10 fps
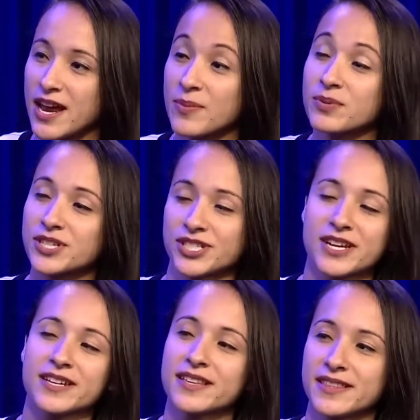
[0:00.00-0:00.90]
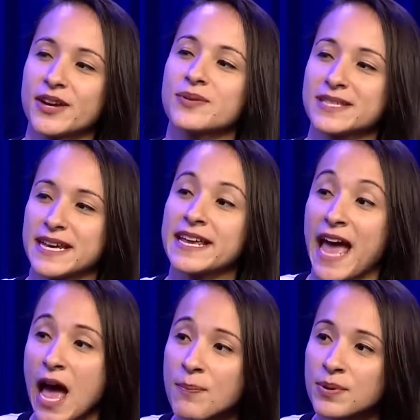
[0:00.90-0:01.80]
I appreciated that there was a
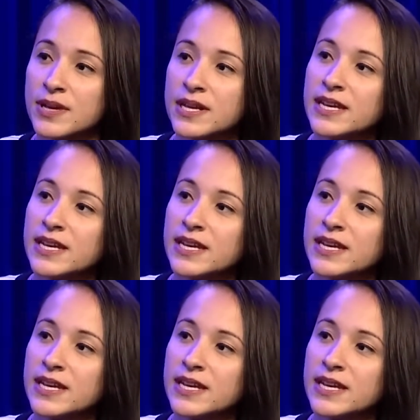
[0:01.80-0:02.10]
gap